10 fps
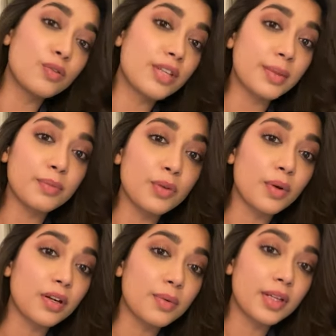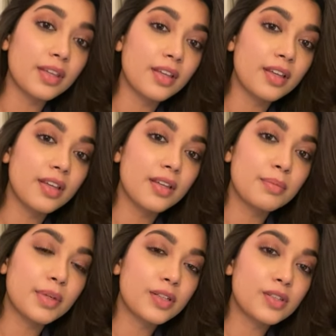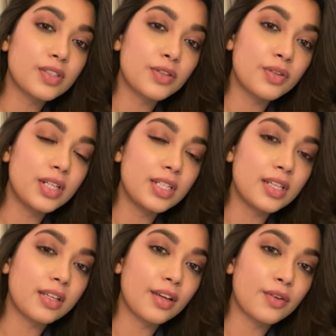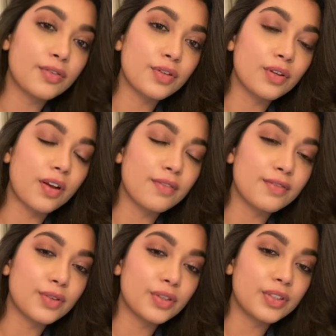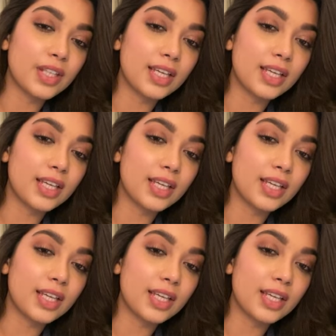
good team to work with, because they really take care of your comfort.